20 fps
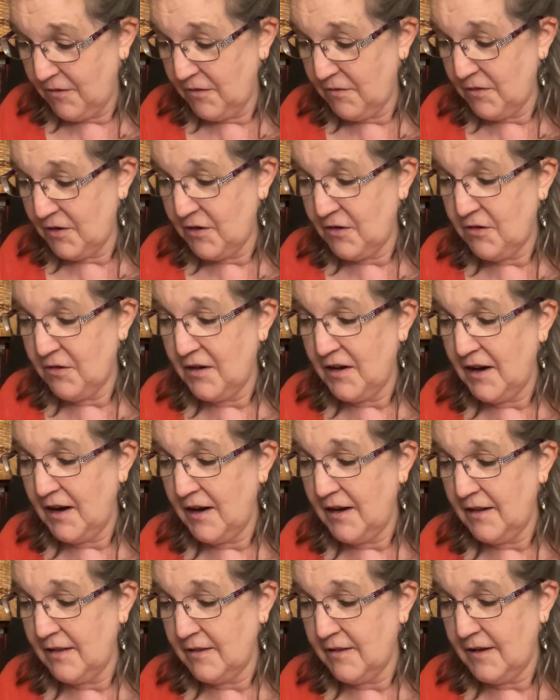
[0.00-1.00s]
we're
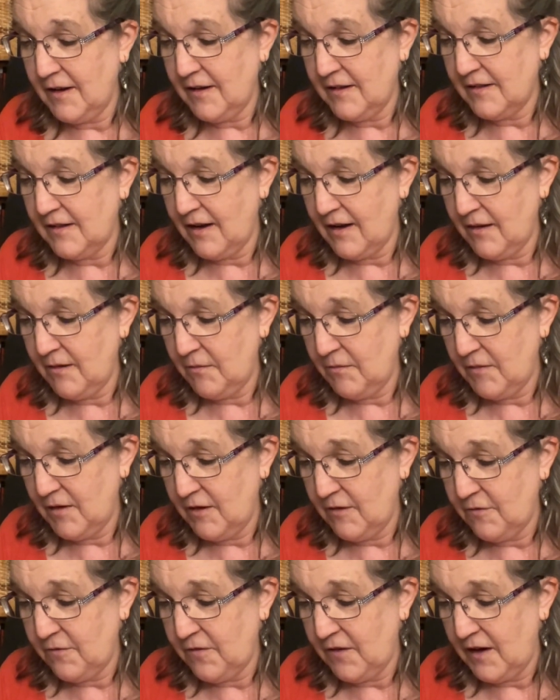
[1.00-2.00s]
creating things, I'm
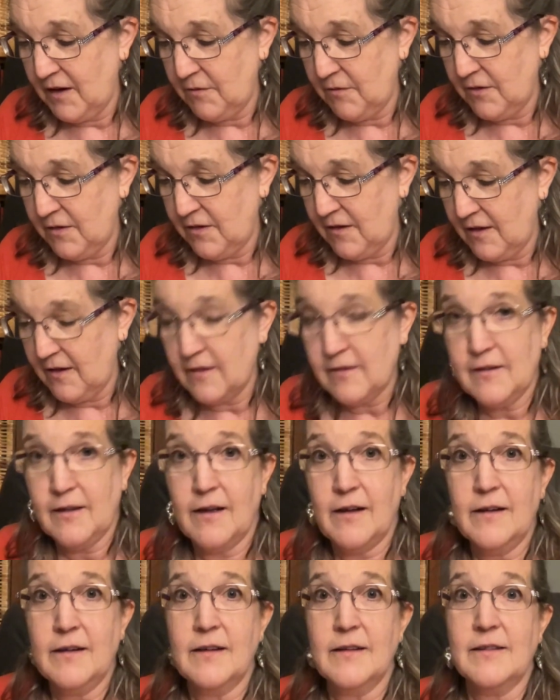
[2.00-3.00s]
fine with that as
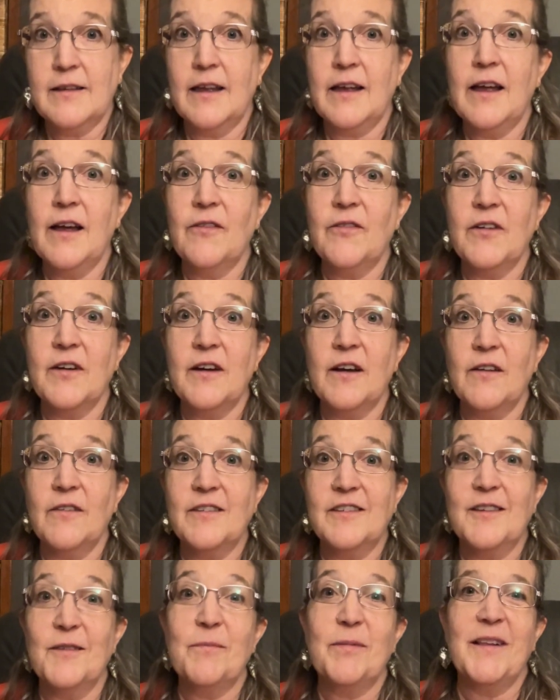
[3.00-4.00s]
long as I have
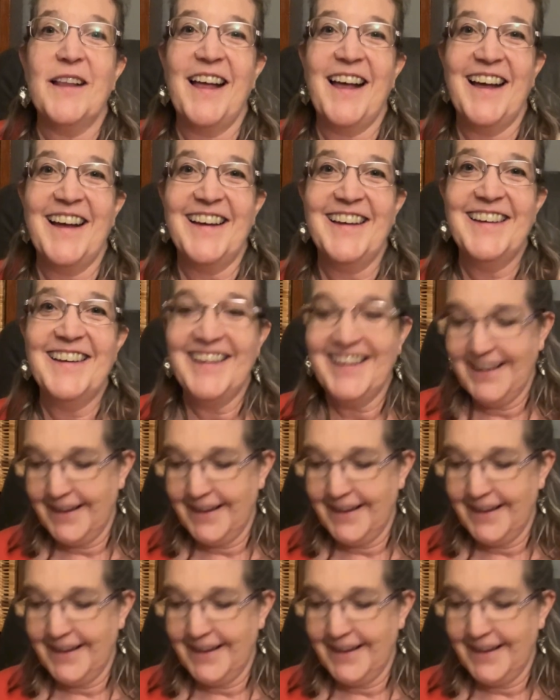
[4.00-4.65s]
enough supply.